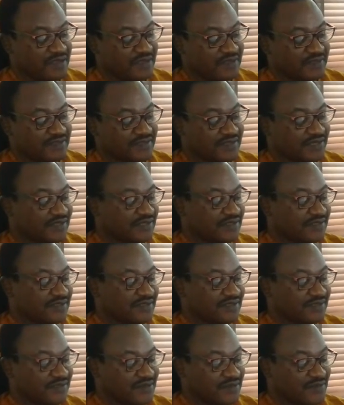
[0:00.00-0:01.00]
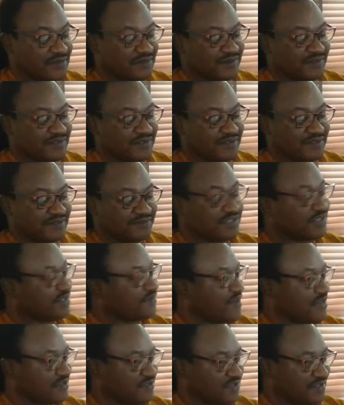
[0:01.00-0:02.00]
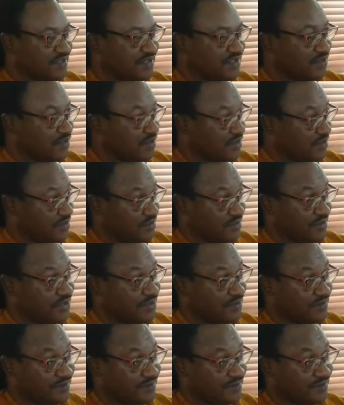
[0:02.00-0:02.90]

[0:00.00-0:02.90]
take all the risk factors into consideration.